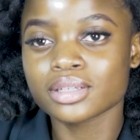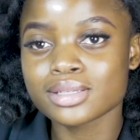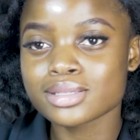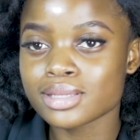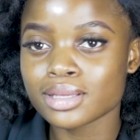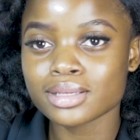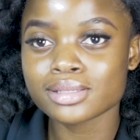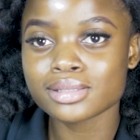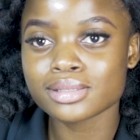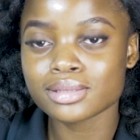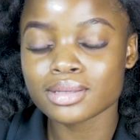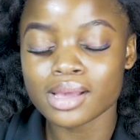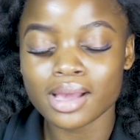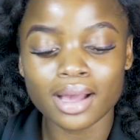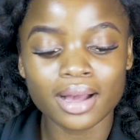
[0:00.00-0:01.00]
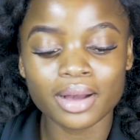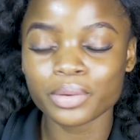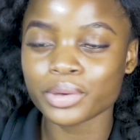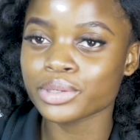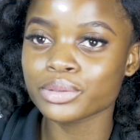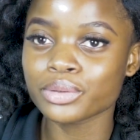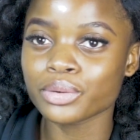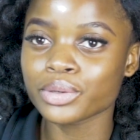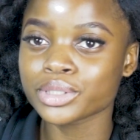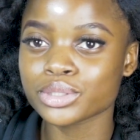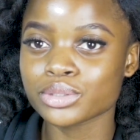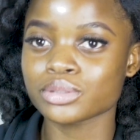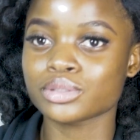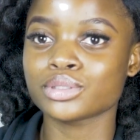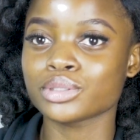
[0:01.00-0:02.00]
sis, how are you going
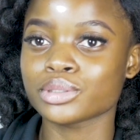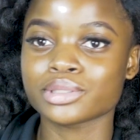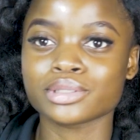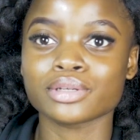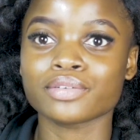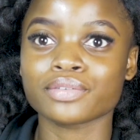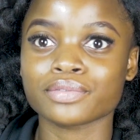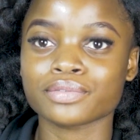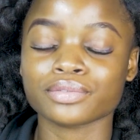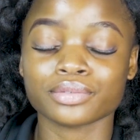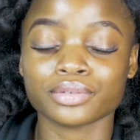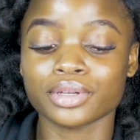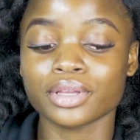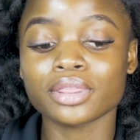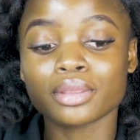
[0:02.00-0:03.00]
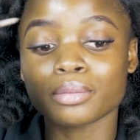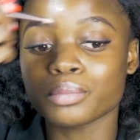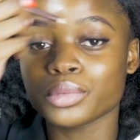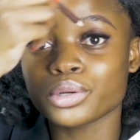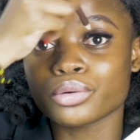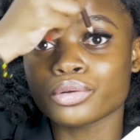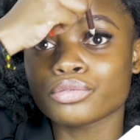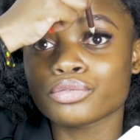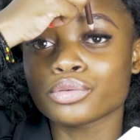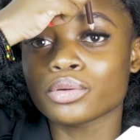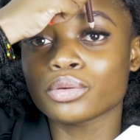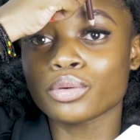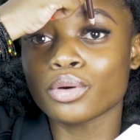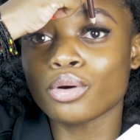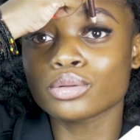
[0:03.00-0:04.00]
to see yourself in the mirror if
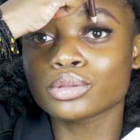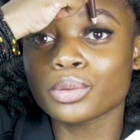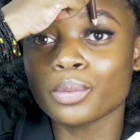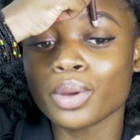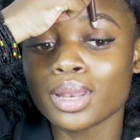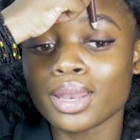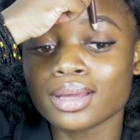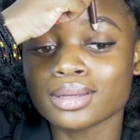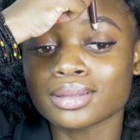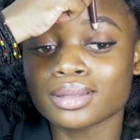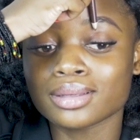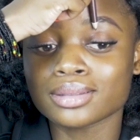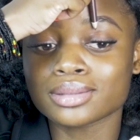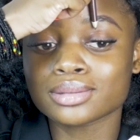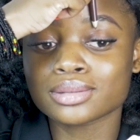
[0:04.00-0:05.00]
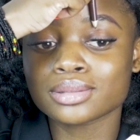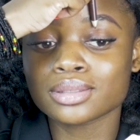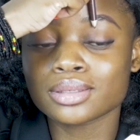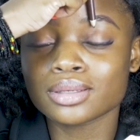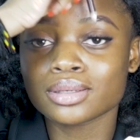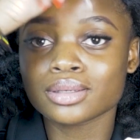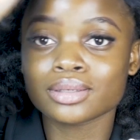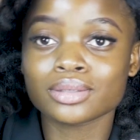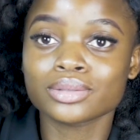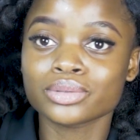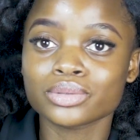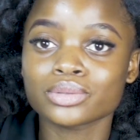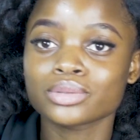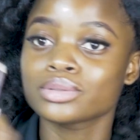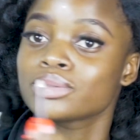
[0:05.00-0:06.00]
you're all the way like this?
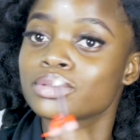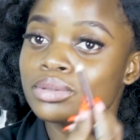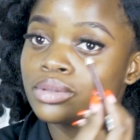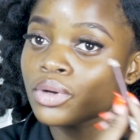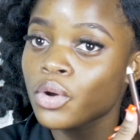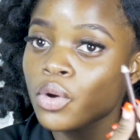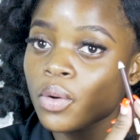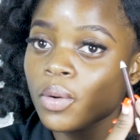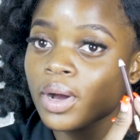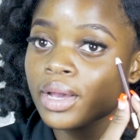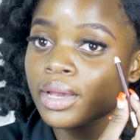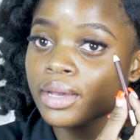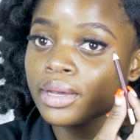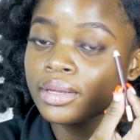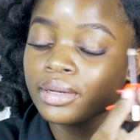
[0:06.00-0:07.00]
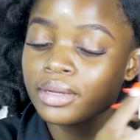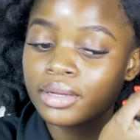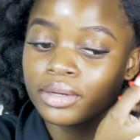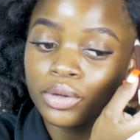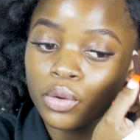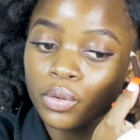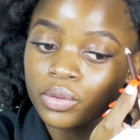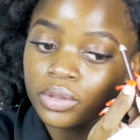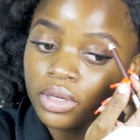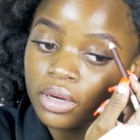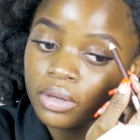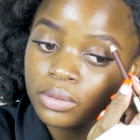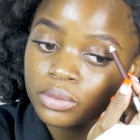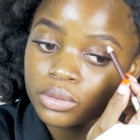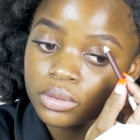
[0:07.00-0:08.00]
Go ahead and go
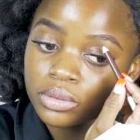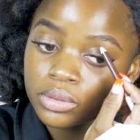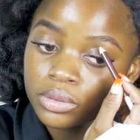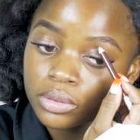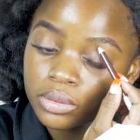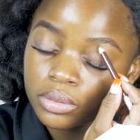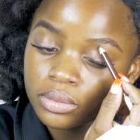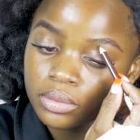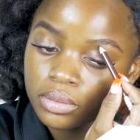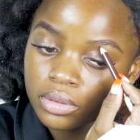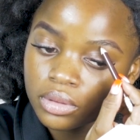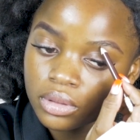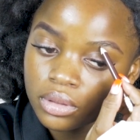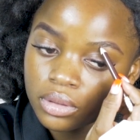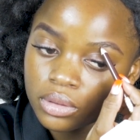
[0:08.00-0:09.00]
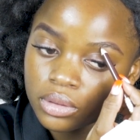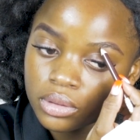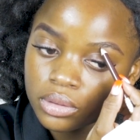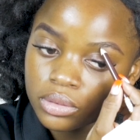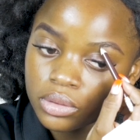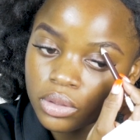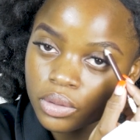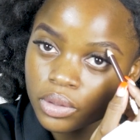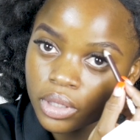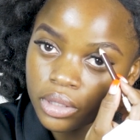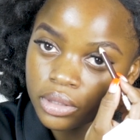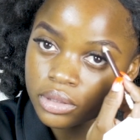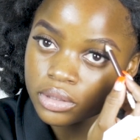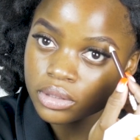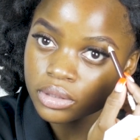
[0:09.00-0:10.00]
down so you
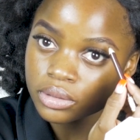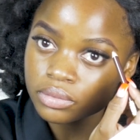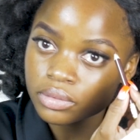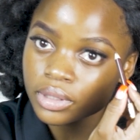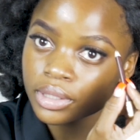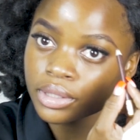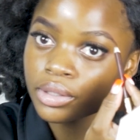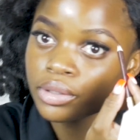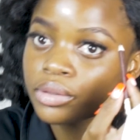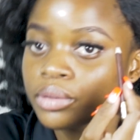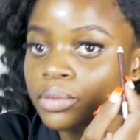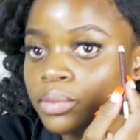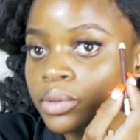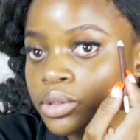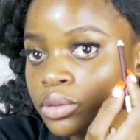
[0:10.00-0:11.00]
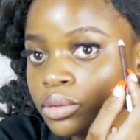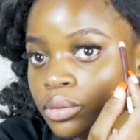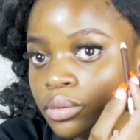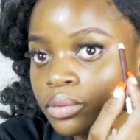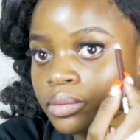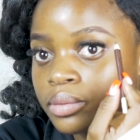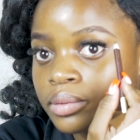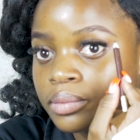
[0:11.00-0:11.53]
can see really good what you're doing.